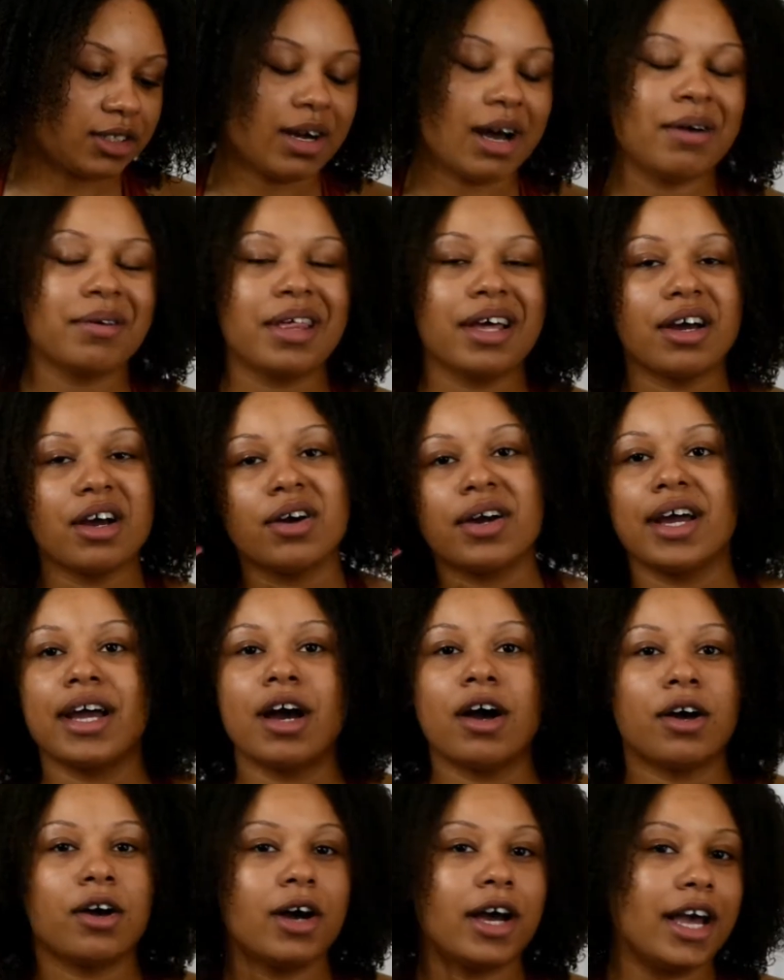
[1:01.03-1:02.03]
So I was like, okay,
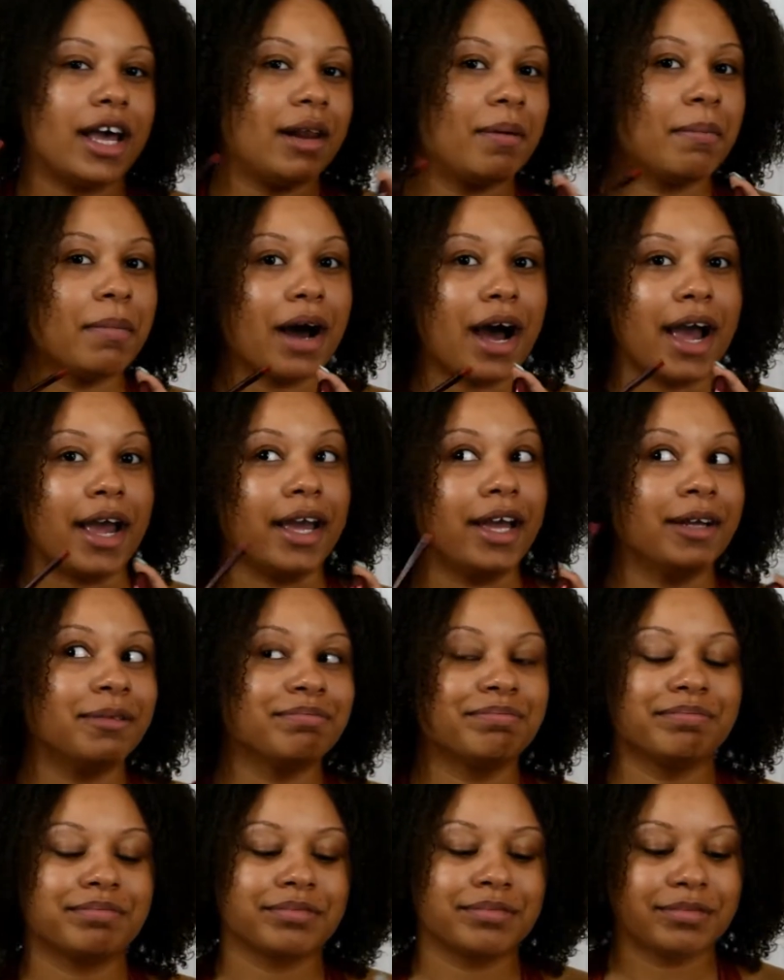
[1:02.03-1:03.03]
I'll go ahead and buy it.